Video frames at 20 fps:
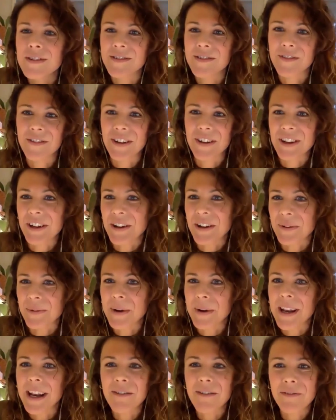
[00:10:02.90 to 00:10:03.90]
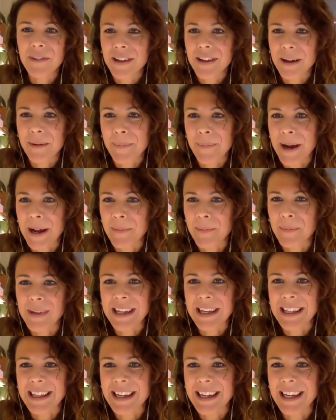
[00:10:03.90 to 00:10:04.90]
or, whatever that might
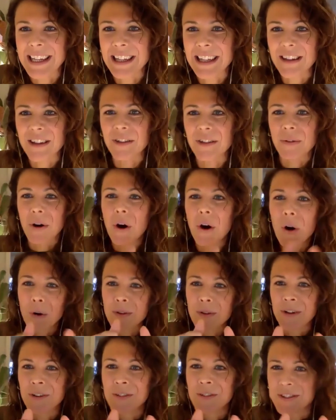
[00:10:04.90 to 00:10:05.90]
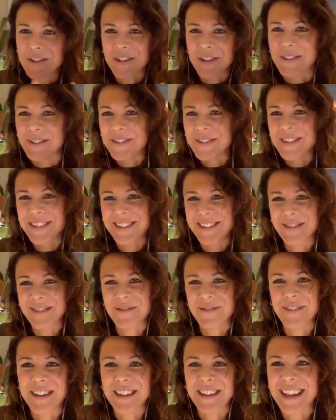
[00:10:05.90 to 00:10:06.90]
be that you hold on to
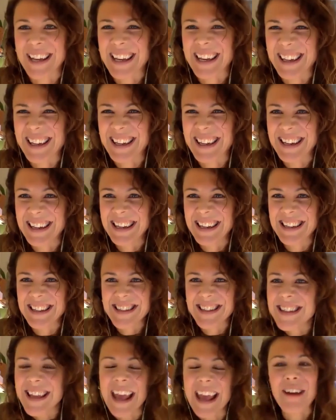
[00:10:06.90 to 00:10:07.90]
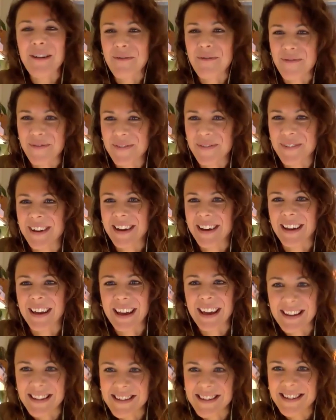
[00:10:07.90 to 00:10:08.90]
feel like safe, I
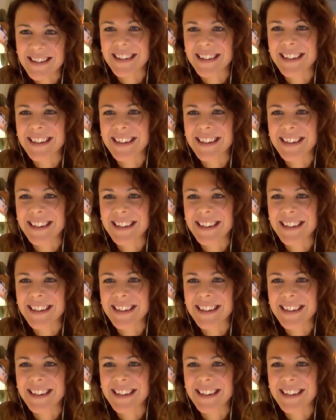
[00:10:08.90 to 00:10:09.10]
guess.